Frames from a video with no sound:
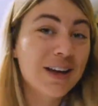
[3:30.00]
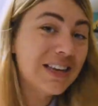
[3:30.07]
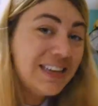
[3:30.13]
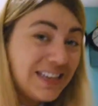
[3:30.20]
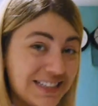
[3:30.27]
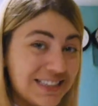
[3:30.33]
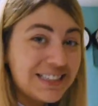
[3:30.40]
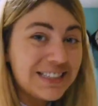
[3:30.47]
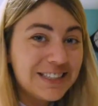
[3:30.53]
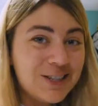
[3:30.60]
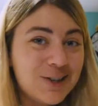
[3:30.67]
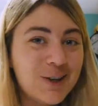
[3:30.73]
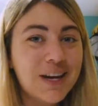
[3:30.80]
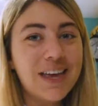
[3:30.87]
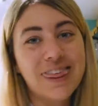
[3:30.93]
yeast is
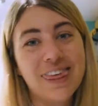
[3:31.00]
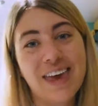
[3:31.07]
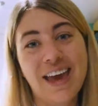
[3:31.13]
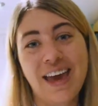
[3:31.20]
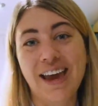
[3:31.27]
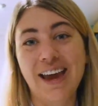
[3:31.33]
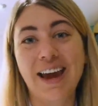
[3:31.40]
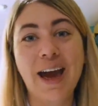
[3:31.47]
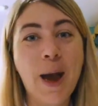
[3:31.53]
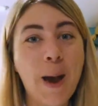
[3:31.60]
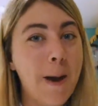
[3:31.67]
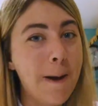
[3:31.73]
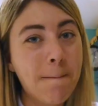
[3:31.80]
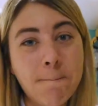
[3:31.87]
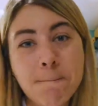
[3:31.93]
doing a thing.
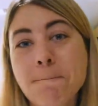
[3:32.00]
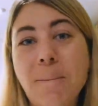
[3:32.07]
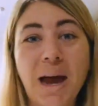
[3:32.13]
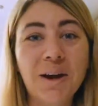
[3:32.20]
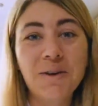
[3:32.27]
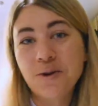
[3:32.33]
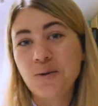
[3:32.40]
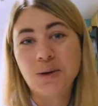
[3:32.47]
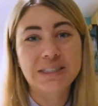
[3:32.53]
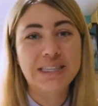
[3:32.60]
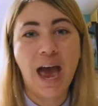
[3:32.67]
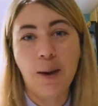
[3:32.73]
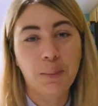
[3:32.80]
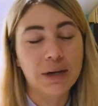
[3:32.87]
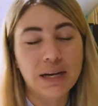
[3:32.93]
I don't know what's
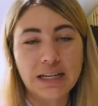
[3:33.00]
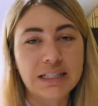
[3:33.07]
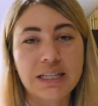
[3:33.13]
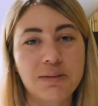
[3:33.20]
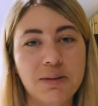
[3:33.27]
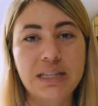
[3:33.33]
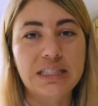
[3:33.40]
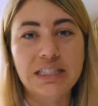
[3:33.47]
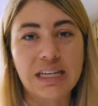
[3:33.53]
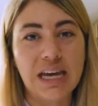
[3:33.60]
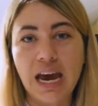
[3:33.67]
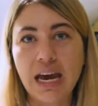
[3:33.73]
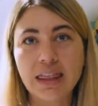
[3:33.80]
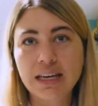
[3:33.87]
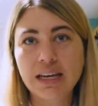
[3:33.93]
happening to me
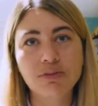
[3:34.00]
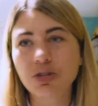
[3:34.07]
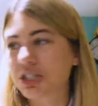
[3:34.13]
today. I think I'm